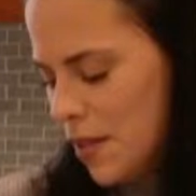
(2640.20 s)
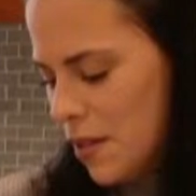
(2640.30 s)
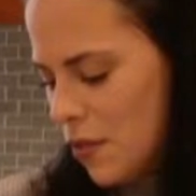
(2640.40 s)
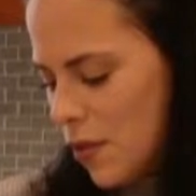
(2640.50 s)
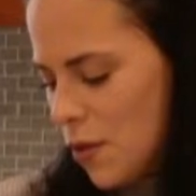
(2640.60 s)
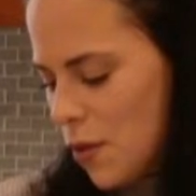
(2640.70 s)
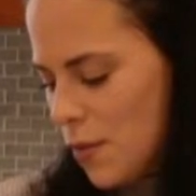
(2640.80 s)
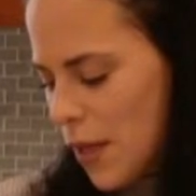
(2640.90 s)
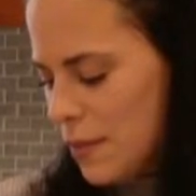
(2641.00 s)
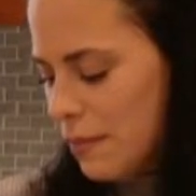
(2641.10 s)
says for
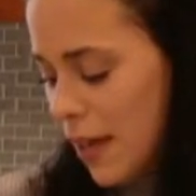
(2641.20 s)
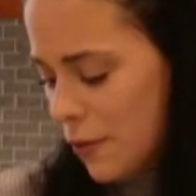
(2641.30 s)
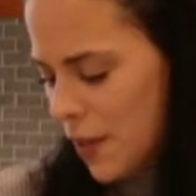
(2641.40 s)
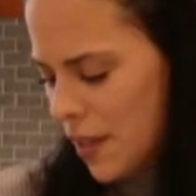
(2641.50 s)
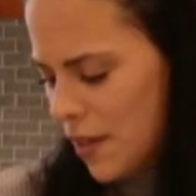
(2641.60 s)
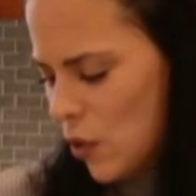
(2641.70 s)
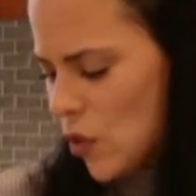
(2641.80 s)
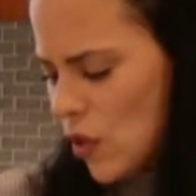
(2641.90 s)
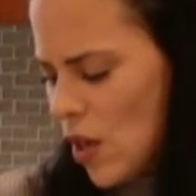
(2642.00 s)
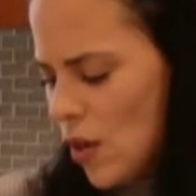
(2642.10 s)
cornbread and
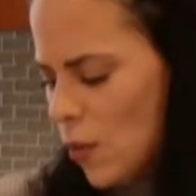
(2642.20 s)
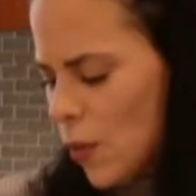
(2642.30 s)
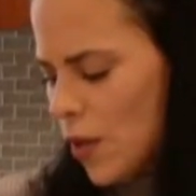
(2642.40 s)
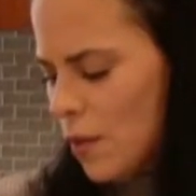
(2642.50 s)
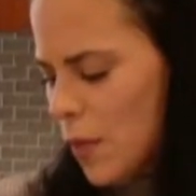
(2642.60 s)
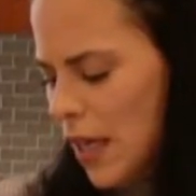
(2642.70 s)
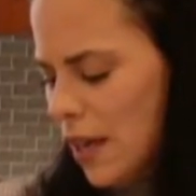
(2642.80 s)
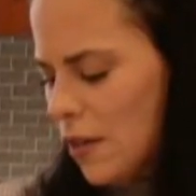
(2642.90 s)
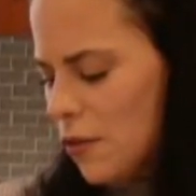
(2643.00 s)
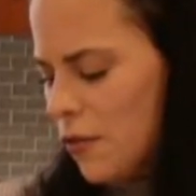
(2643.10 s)
muffins, we're going to
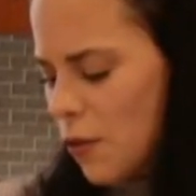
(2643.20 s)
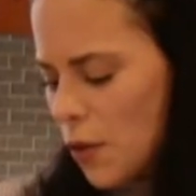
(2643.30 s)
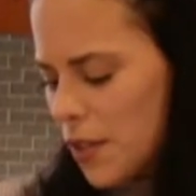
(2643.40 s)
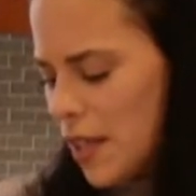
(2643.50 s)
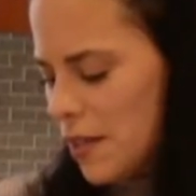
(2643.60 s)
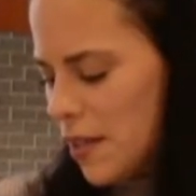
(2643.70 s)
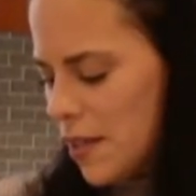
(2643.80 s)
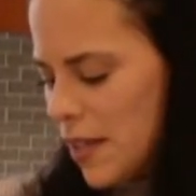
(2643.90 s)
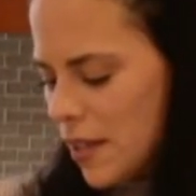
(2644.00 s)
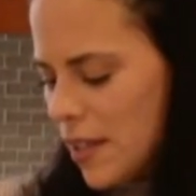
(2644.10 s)
bake 14 to
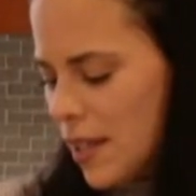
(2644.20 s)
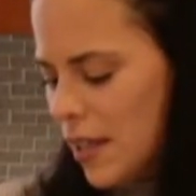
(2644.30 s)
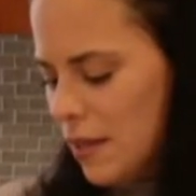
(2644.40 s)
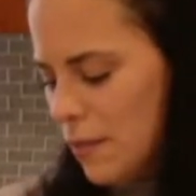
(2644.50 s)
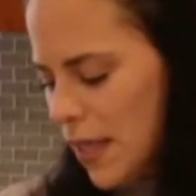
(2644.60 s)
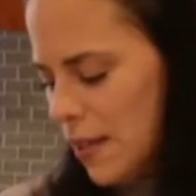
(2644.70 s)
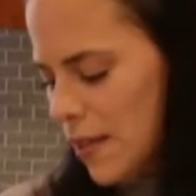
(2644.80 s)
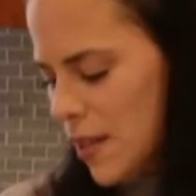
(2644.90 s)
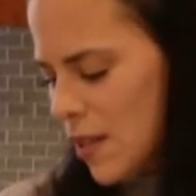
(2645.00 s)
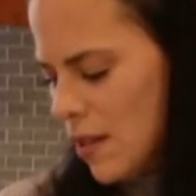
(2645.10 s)
16
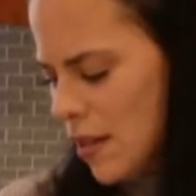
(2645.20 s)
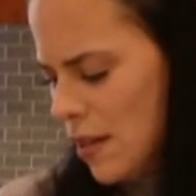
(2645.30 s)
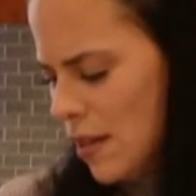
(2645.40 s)
minutes.